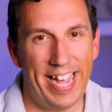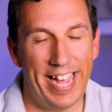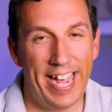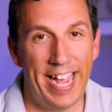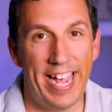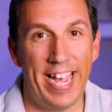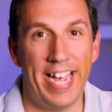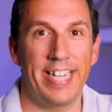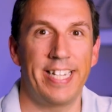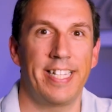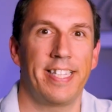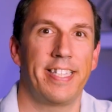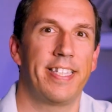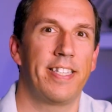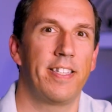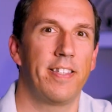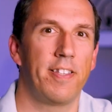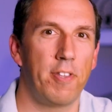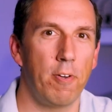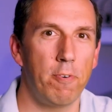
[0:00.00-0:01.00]
and
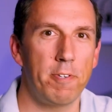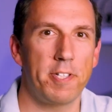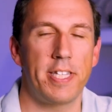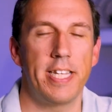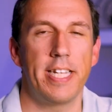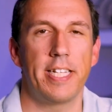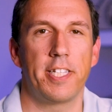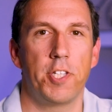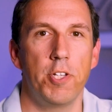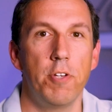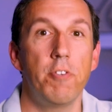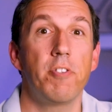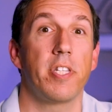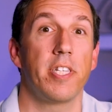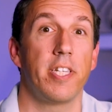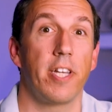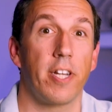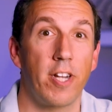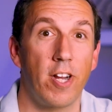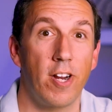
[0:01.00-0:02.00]
those things
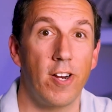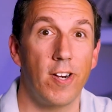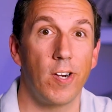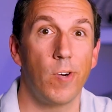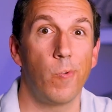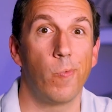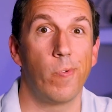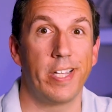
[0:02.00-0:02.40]
usually occur